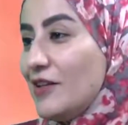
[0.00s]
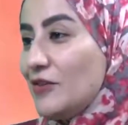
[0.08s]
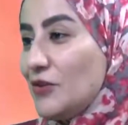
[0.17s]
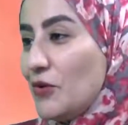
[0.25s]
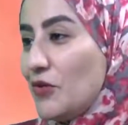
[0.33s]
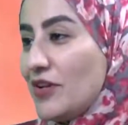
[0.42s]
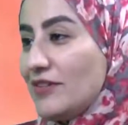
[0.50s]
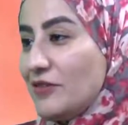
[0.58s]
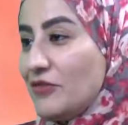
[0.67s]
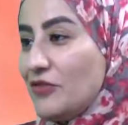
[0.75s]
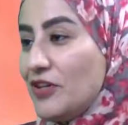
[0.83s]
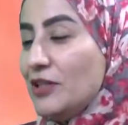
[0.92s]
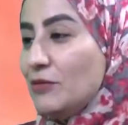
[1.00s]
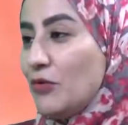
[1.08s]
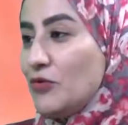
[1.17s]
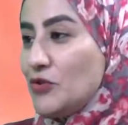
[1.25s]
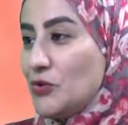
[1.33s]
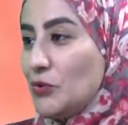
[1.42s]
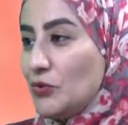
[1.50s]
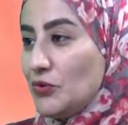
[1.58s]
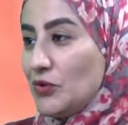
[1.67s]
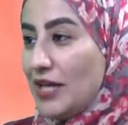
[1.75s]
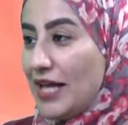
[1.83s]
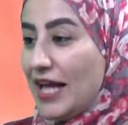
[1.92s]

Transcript: So there is a freedom of choose